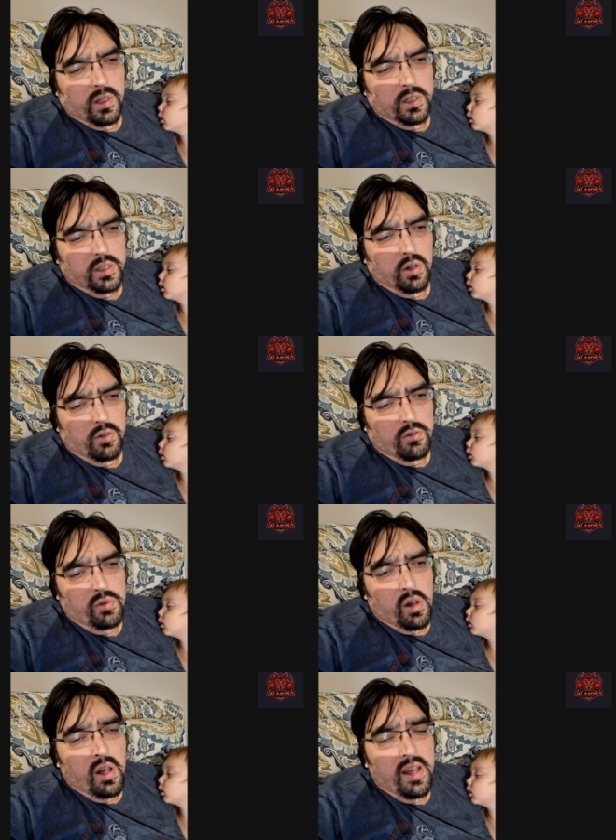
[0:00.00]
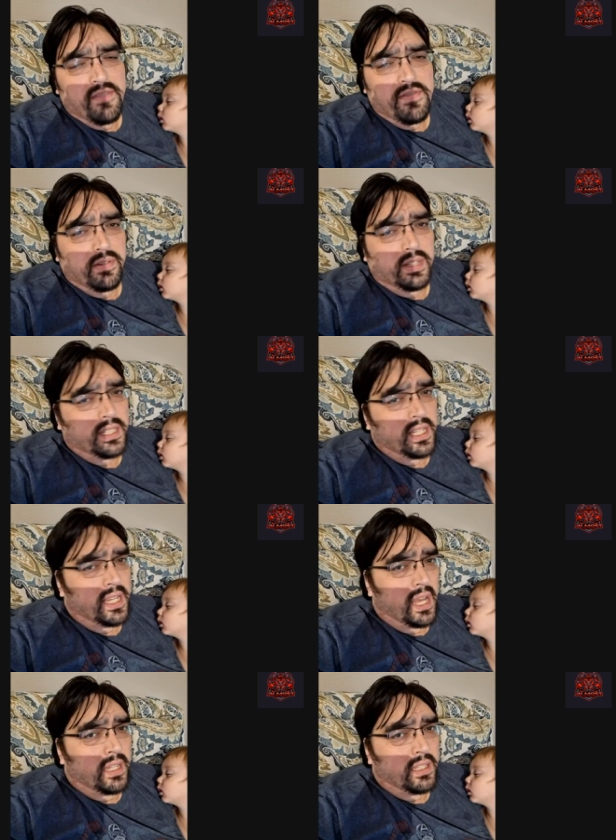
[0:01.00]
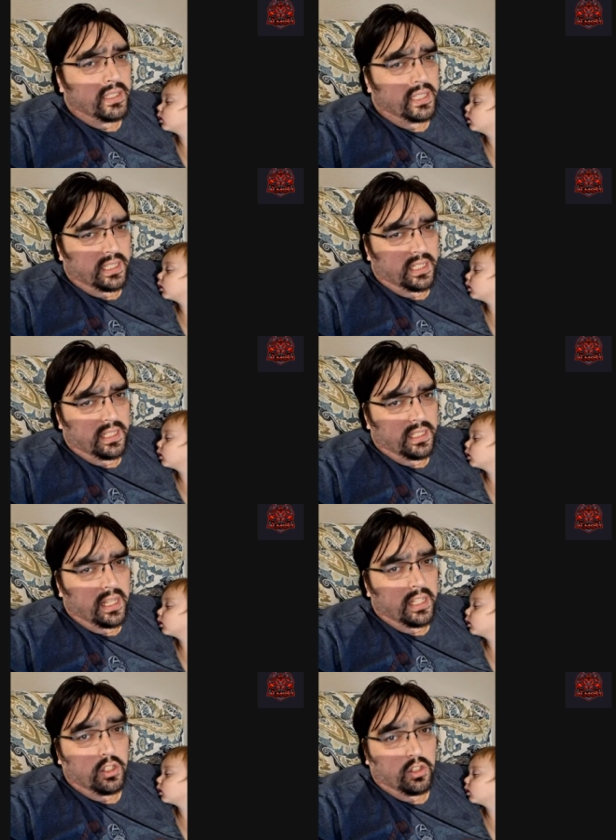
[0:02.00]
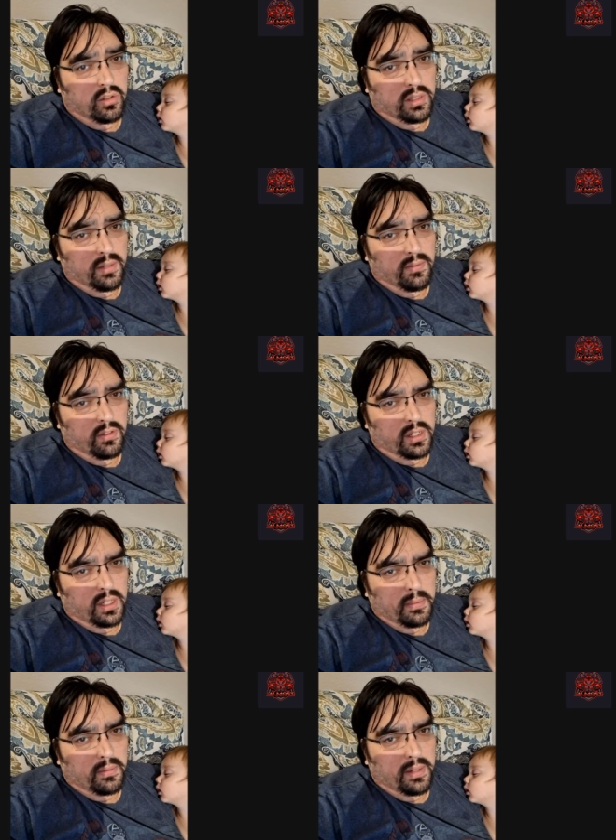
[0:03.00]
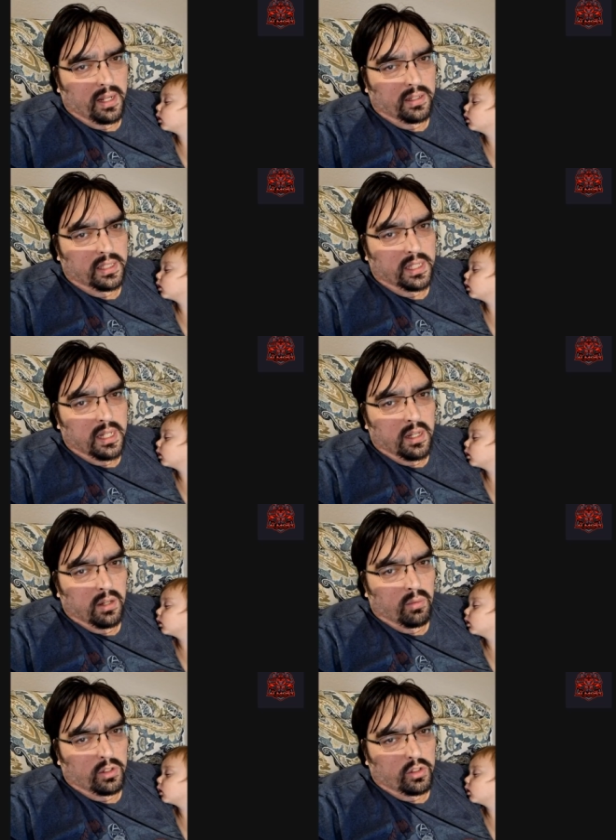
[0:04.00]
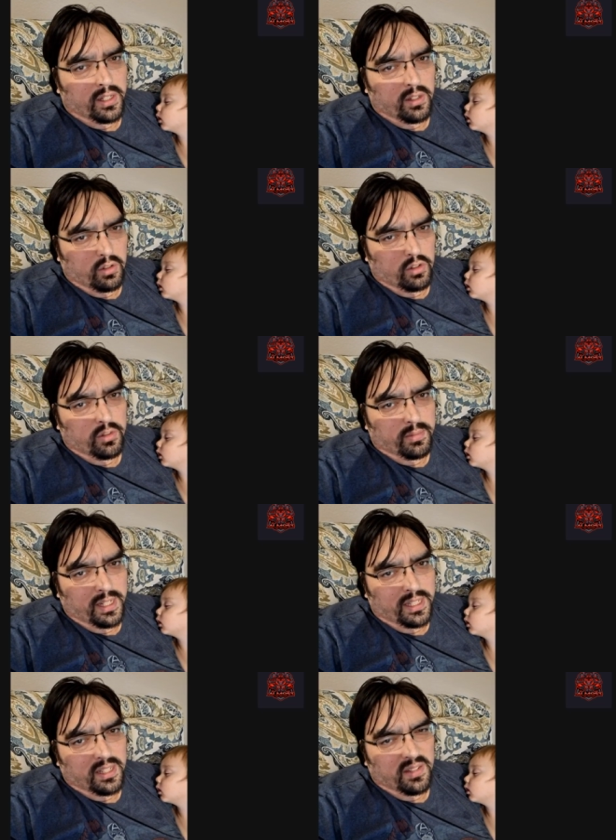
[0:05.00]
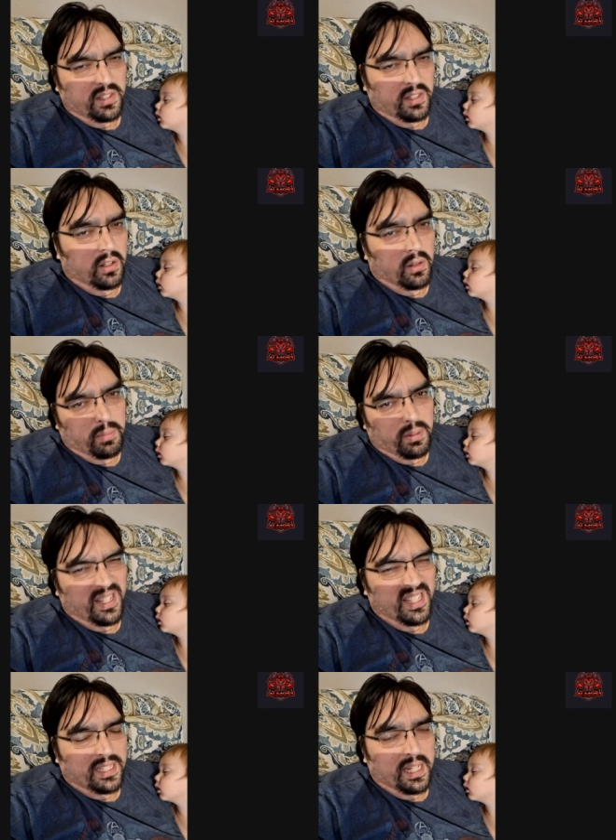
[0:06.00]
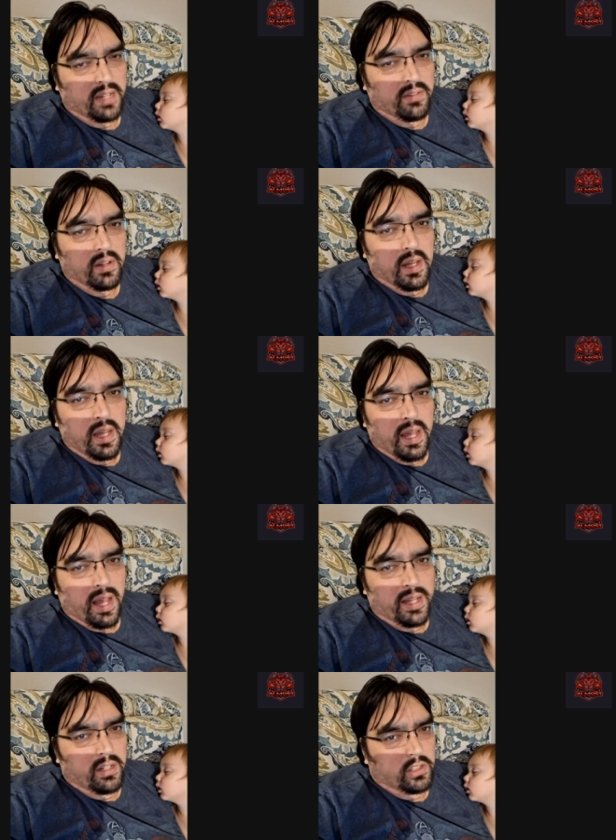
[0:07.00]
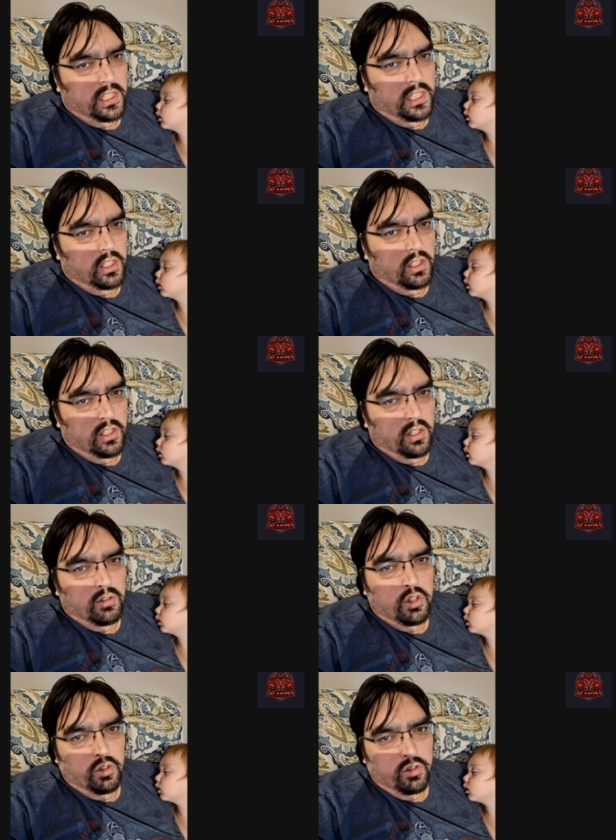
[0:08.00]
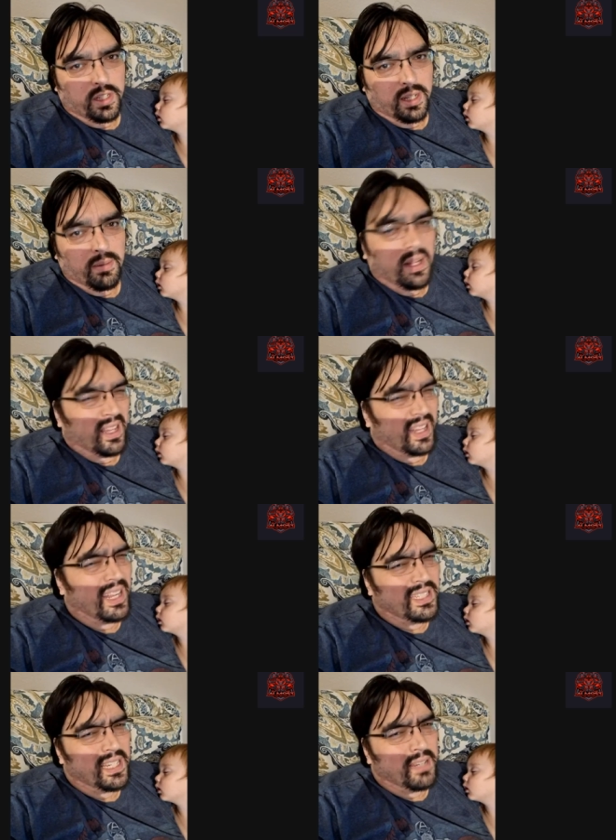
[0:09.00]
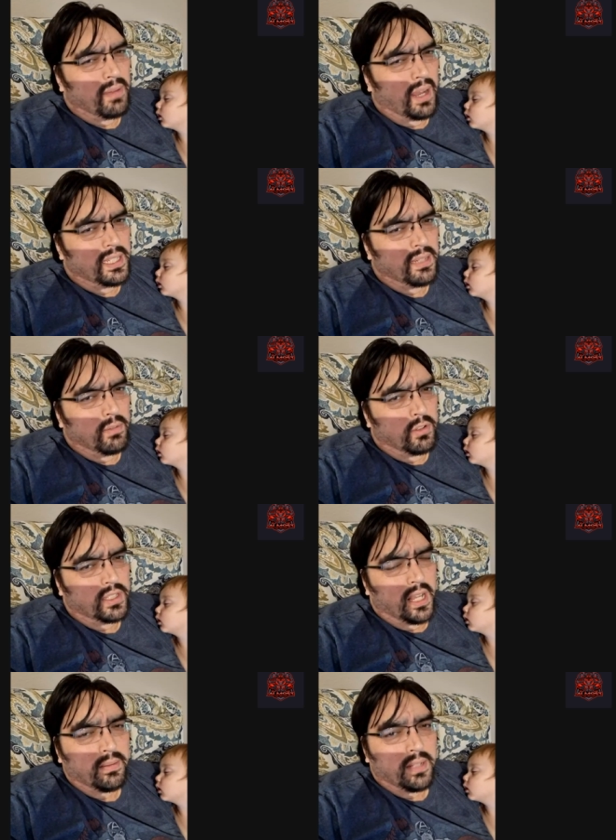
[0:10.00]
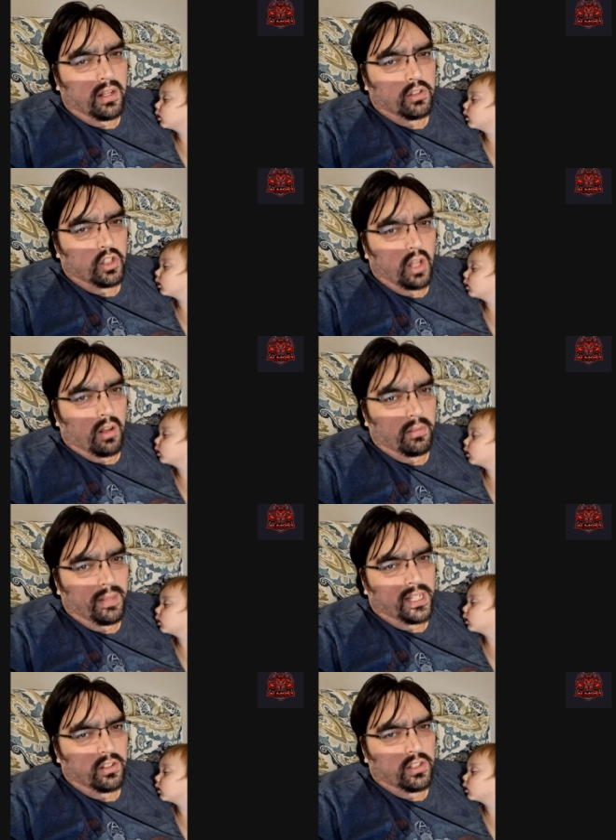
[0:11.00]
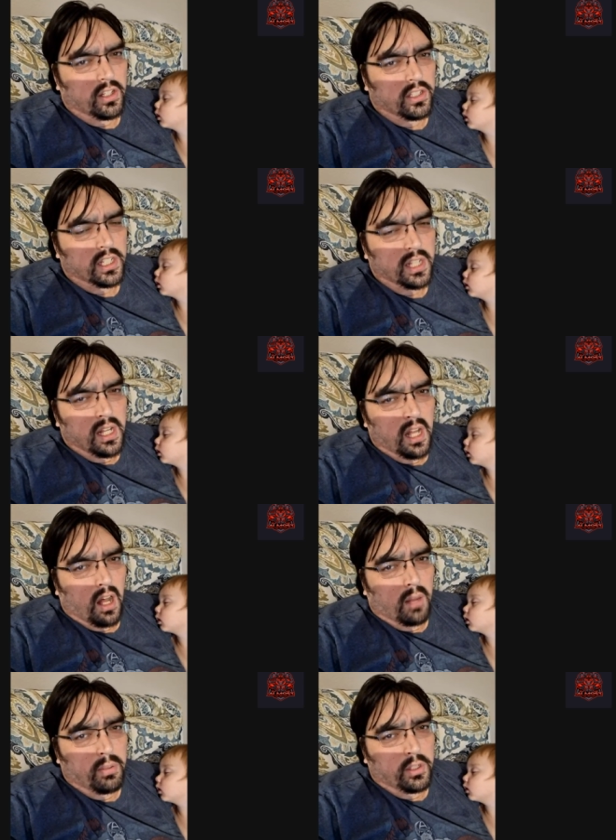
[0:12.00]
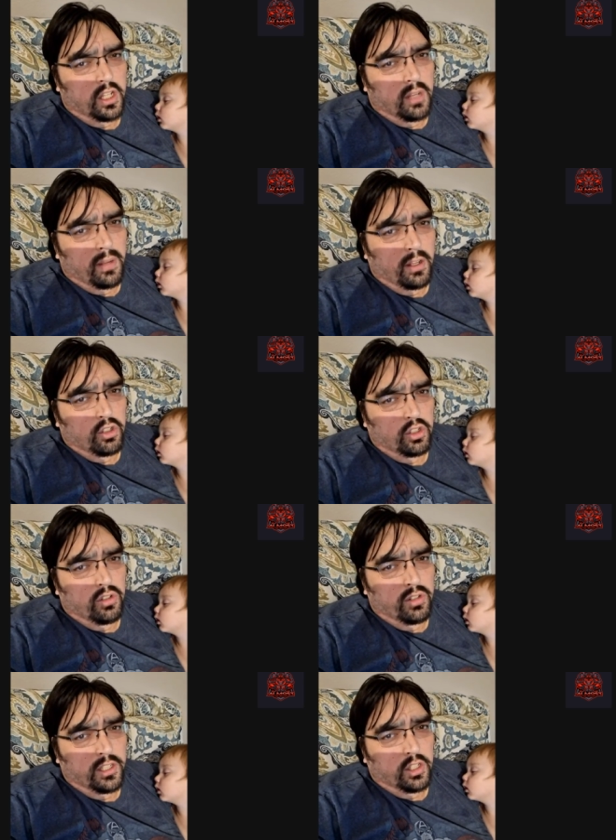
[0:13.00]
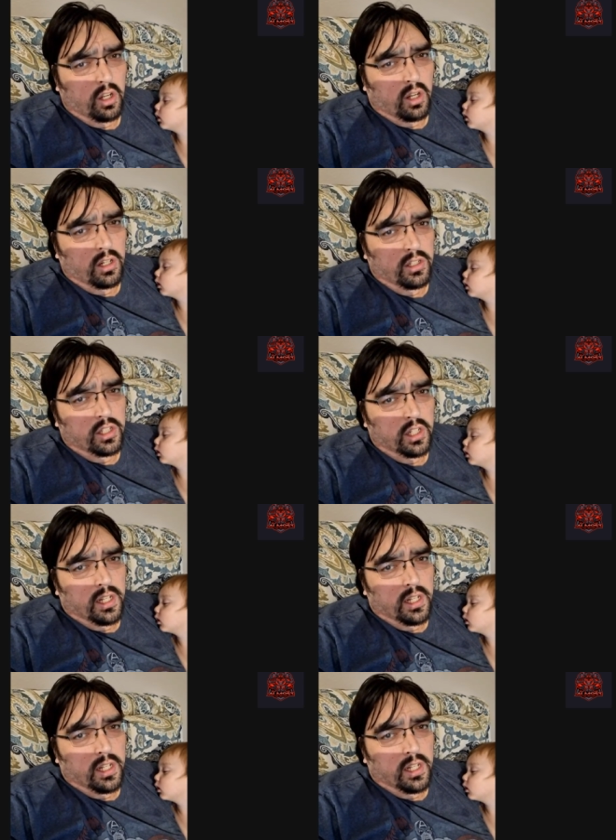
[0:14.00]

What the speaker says: So overall, if you stay at distance and shoot them for a couple rounds while trying to hold your objectives, play it safe and don't just, shoot them. Like I'd say most games I'll on my go turns, I'll push up, I'll shoot and charge,